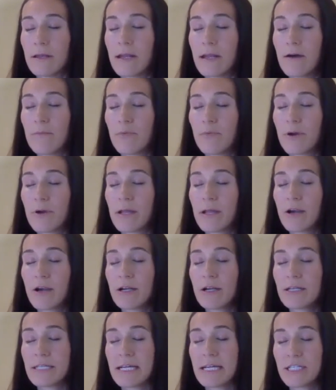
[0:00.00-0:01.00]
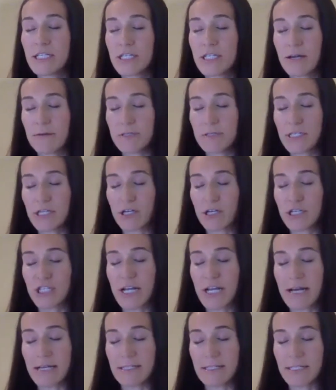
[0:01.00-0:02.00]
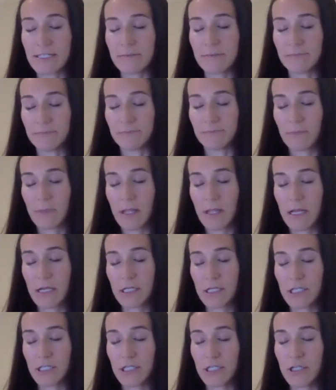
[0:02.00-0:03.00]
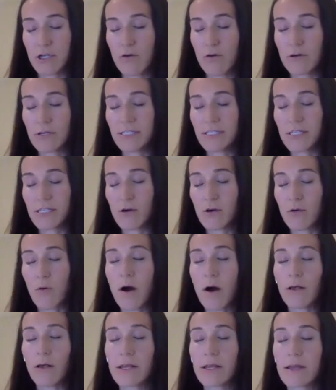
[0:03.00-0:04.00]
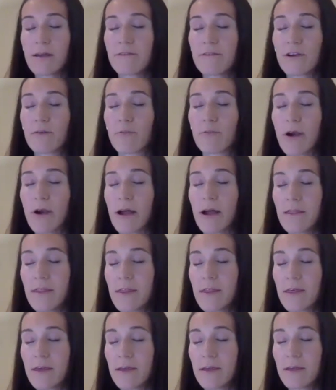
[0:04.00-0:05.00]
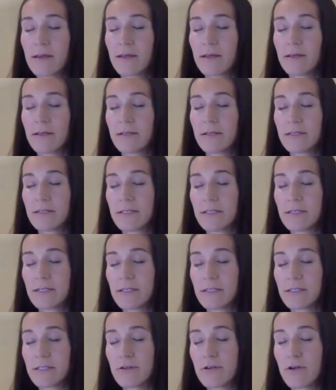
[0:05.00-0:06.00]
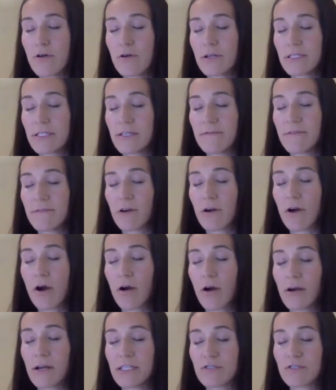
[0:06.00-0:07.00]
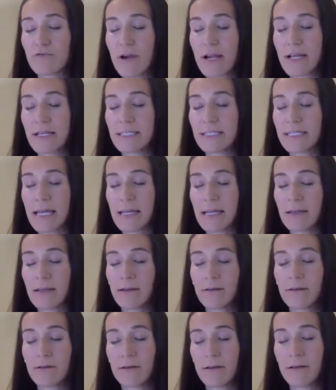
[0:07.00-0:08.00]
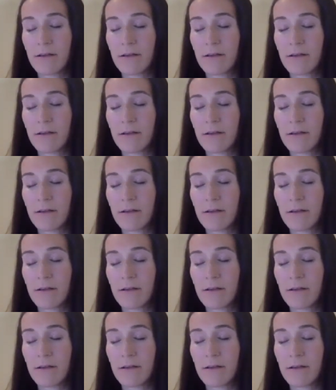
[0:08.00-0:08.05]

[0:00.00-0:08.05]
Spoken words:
Now bring your attention up to your chest and just notice the quality of your breath. So notice if your heart is racing.